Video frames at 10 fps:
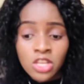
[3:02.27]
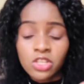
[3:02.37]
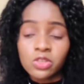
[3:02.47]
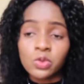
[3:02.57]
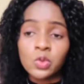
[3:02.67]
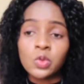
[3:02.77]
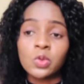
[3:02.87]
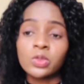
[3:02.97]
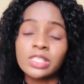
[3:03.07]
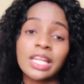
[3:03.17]

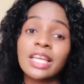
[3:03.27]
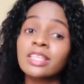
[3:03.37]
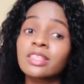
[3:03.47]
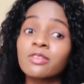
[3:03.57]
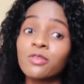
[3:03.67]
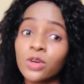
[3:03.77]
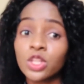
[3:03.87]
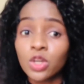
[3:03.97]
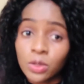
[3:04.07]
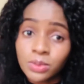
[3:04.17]
You select the
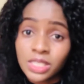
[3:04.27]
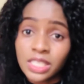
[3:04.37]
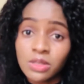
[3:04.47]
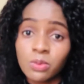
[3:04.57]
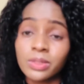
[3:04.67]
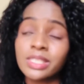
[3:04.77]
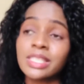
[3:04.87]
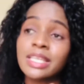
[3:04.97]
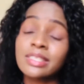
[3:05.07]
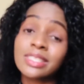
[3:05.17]
fourth option, which
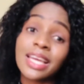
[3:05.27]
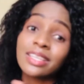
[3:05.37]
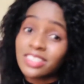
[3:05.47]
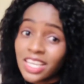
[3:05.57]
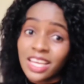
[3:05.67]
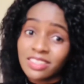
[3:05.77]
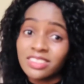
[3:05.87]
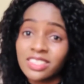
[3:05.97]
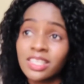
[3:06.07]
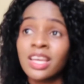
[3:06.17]
says tech
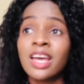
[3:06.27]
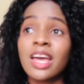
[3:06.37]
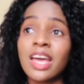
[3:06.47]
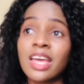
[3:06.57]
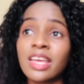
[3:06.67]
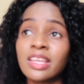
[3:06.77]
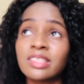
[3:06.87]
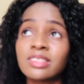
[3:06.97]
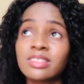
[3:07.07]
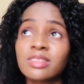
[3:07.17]
change,
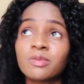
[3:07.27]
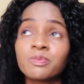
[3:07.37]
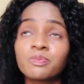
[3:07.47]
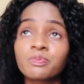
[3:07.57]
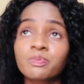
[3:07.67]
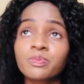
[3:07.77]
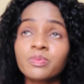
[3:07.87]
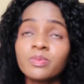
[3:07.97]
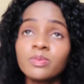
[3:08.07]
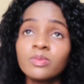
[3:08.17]
and
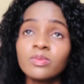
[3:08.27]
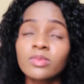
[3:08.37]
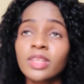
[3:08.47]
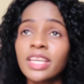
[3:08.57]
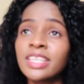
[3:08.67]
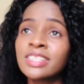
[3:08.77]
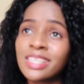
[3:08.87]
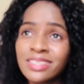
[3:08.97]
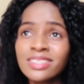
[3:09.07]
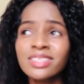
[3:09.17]
it
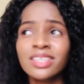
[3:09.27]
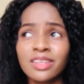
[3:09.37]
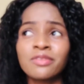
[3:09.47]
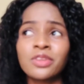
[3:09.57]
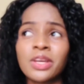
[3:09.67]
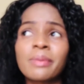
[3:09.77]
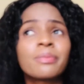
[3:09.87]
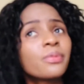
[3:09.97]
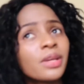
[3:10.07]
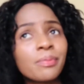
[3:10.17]
doesn't give you
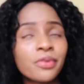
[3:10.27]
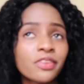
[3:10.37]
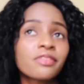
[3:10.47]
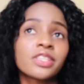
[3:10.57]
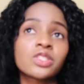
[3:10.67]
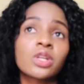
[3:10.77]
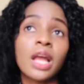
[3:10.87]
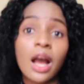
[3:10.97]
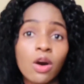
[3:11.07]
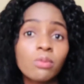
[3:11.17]
a preference on
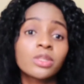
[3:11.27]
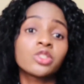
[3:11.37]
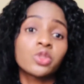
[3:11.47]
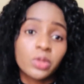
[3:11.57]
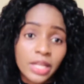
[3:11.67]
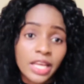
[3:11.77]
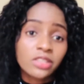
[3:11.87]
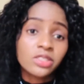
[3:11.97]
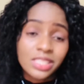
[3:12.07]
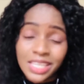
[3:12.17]
how much you would
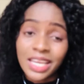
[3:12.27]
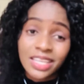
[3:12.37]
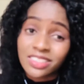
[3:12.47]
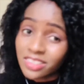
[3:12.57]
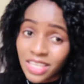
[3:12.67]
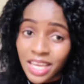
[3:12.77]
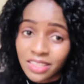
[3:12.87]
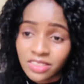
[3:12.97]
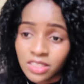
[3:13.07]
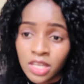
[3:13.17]
like to take as
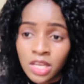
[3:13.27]
change.